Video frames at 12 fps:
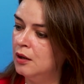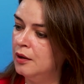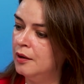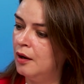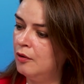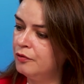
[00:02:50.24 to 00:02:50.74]

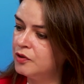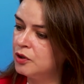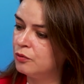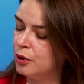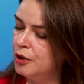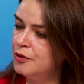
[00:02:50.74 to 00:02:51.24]
Uh,
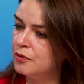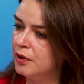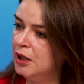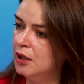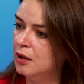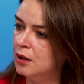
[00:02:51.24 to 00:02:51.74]
afterwards,
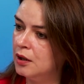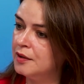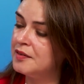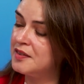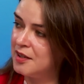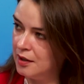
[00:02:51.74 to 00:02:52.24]
we,
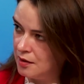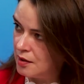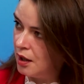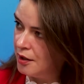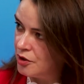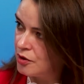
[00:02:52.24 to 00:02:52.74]
uh,
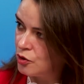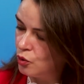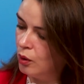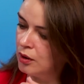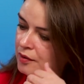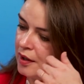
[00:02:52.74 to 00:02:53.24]
since I
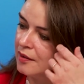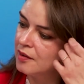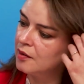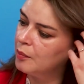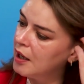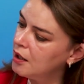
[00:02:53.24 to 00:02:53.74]
just told
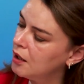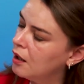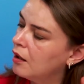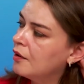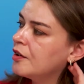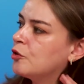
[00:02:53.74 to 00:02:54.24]
that the
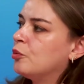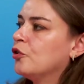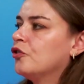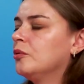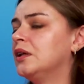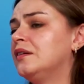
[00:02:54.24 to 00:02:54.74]
main uh,
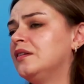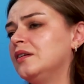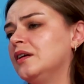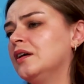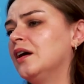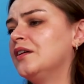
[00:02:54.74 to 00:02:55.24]

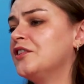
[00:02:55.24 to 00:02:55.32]
responsibility